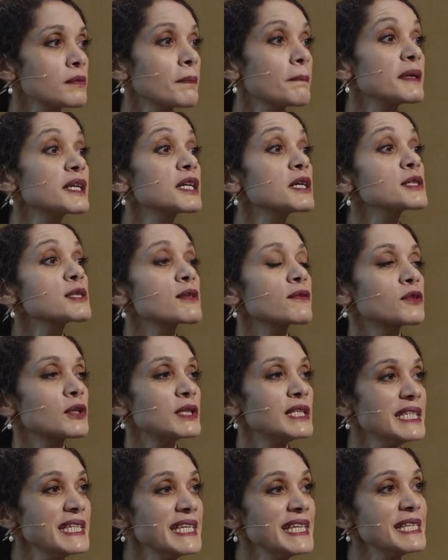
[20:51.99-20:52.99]
because of
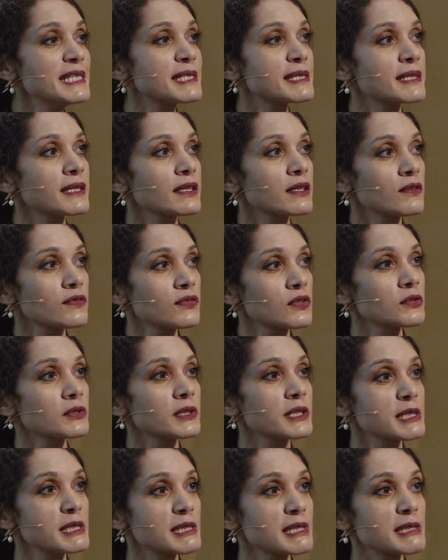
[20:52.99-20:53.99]
the leasing
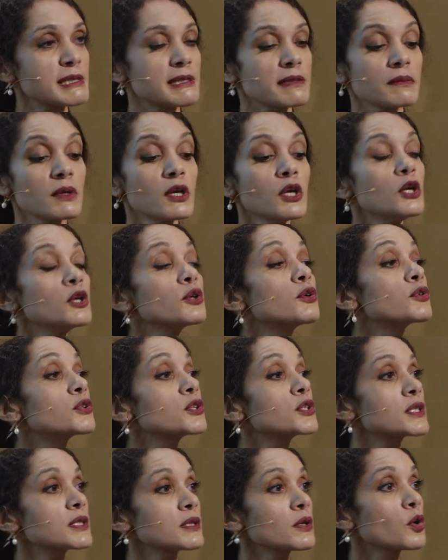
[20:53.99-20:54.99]
feudal system,
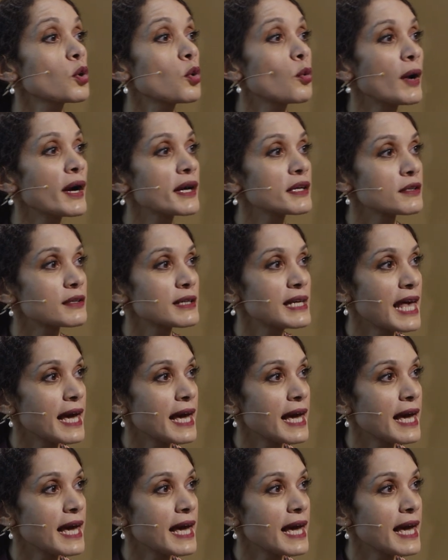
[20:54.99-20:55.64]
couldn't acquire